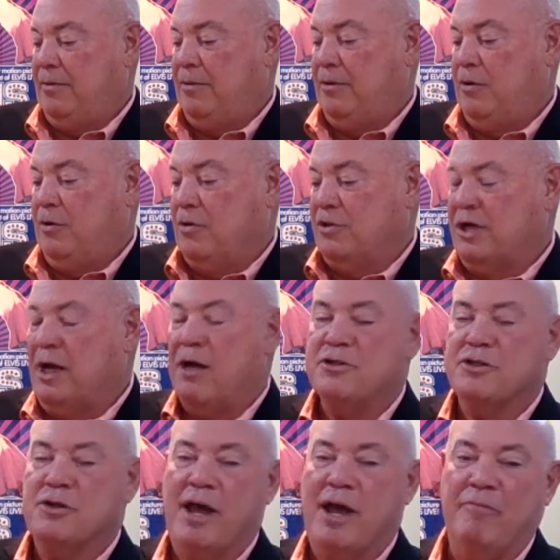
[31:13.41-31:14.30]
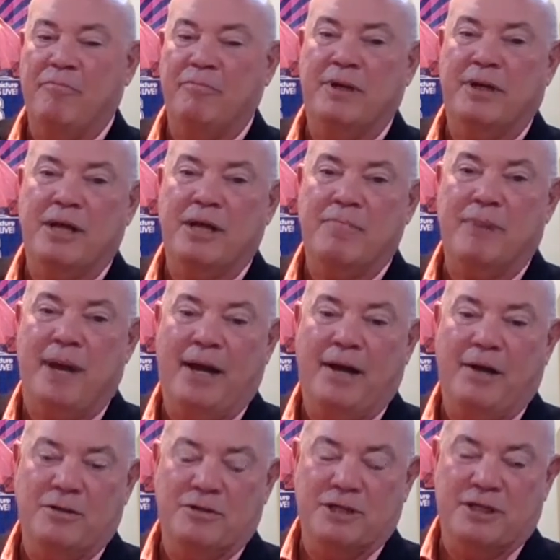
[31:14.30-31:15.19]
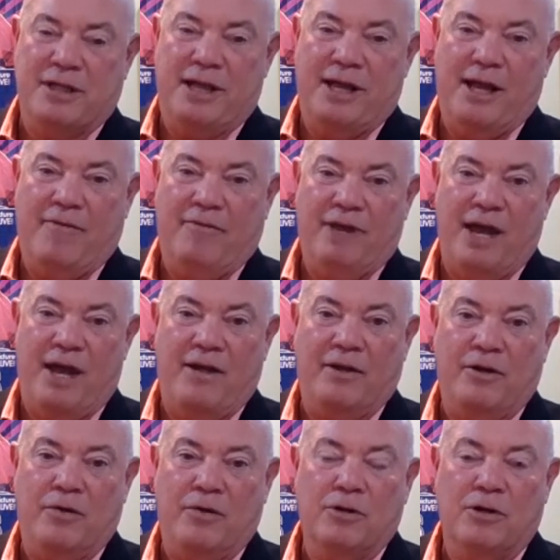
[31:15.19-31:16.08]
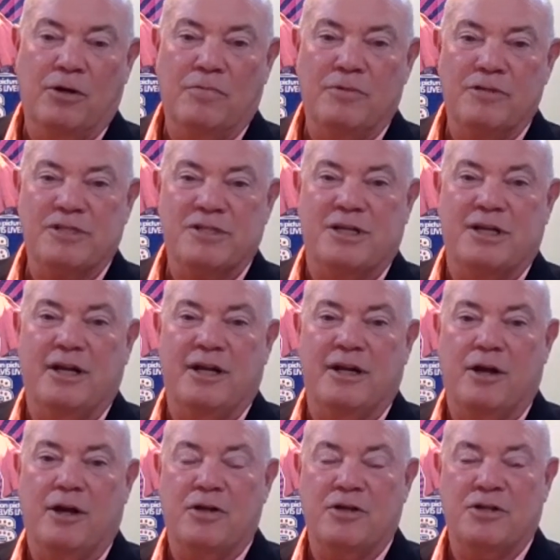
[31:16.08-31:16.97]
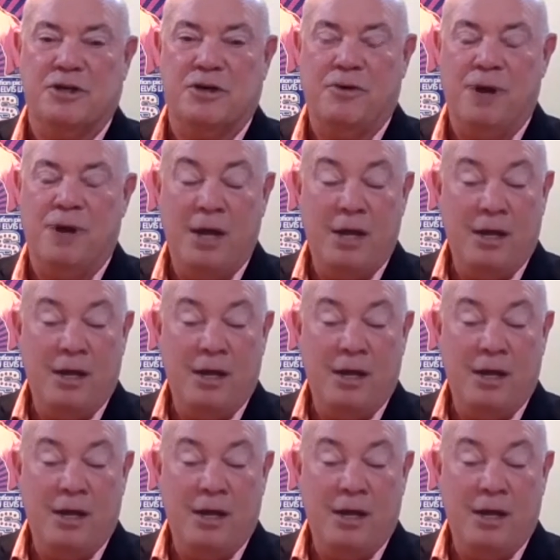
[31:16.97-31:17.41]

of course they also have Mickey Mantle's, and they have that in Oklahoma City, and also